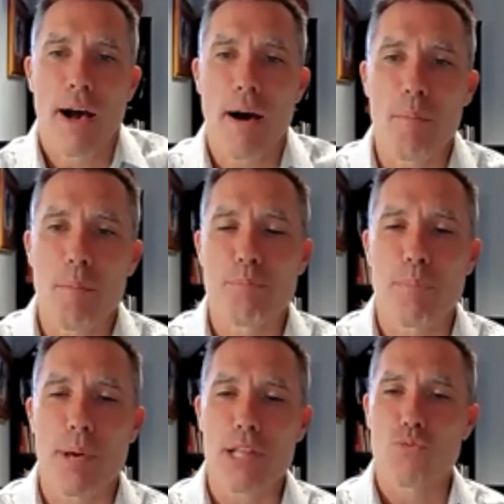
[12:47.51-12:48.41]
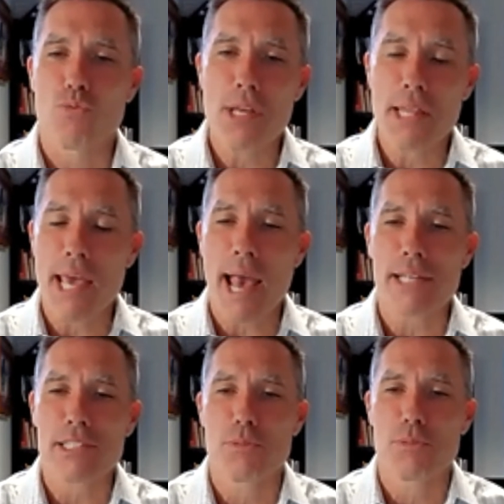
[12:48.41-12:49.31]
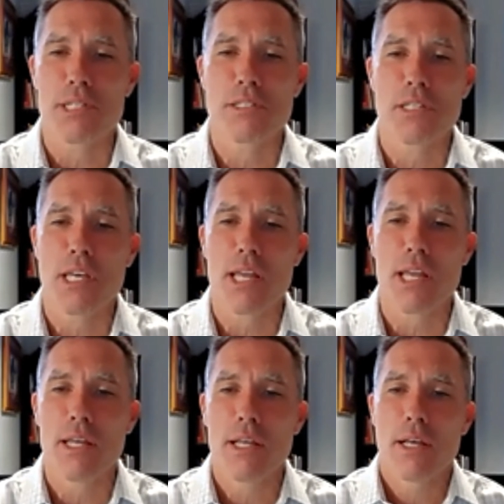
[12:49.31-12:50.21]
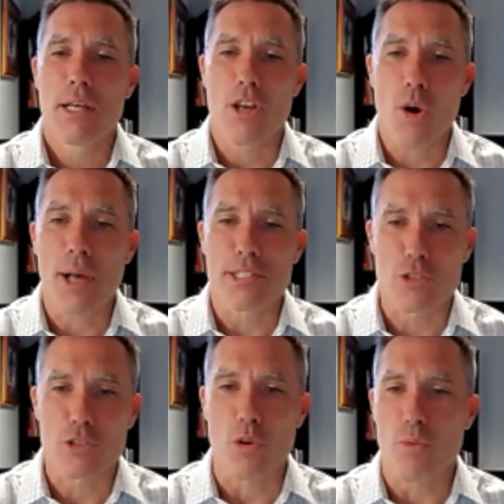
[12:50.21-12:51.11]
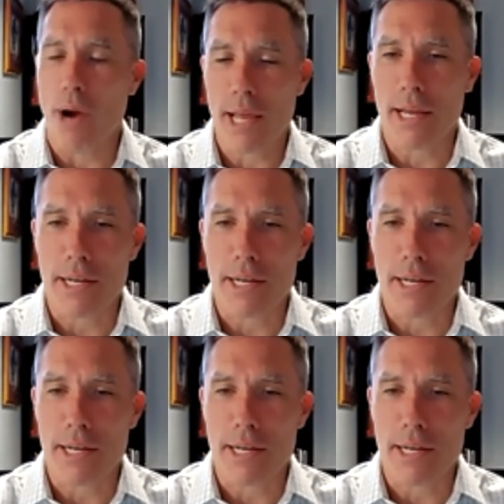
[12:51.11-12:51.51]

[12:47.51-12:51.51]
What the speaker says: But it really has to be seen, as integral, right?